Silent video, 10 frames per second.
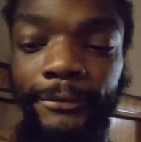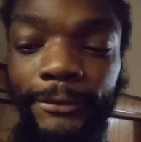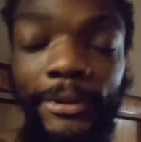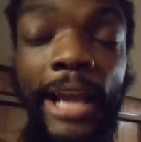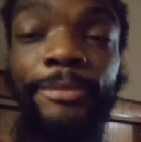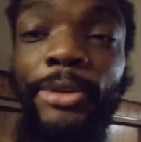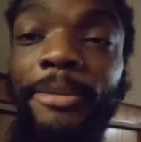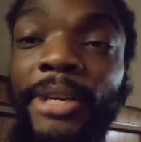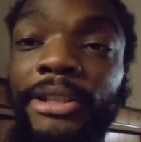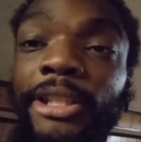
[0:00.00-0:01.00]
that's pretty
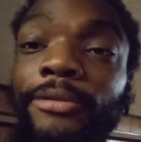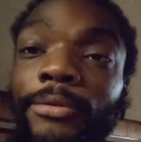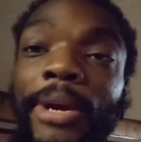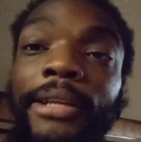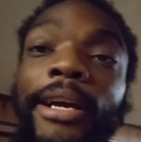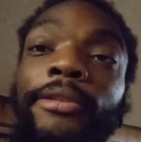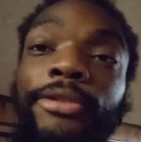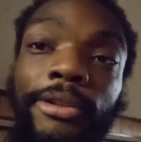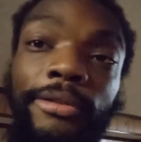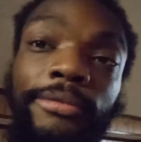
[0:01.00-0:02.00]
much it for right now. So
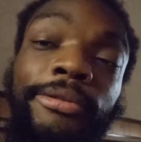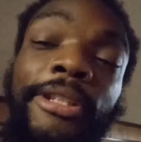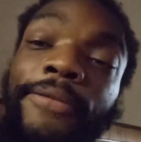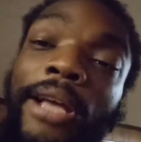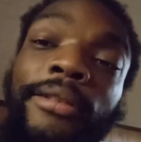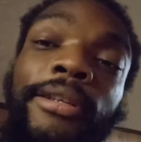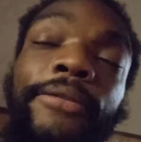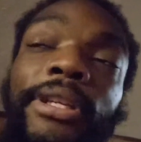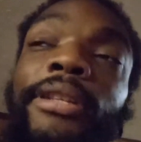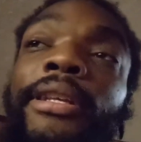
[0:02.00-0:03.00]
if I think of
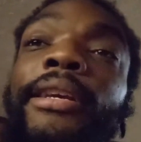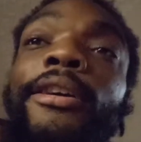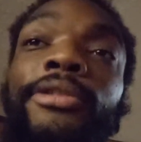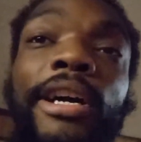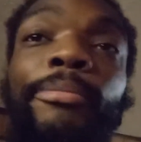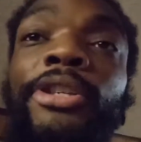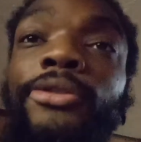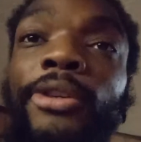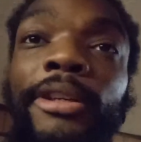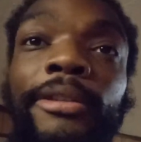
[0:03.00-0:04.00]
anything else, I'll make
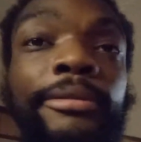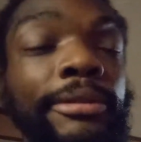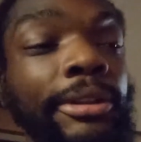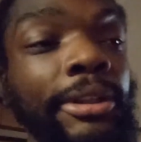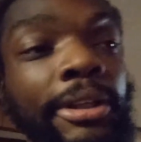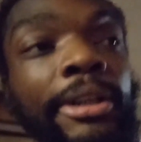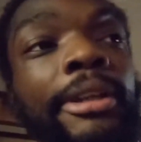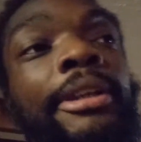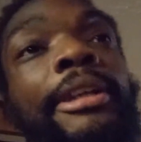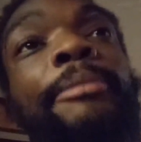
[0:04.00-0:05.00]
sure to
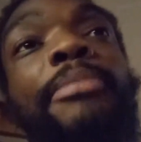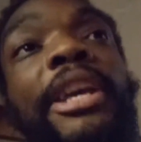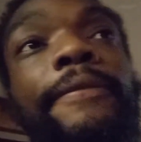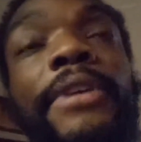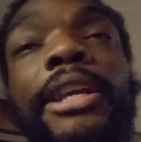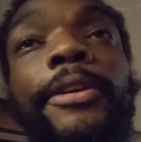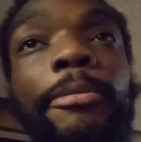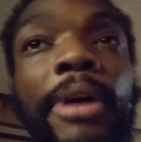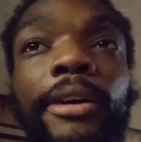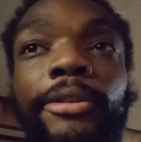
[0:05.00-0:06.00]
make a video
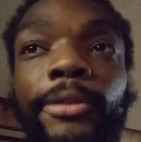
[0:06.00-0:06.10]
about it,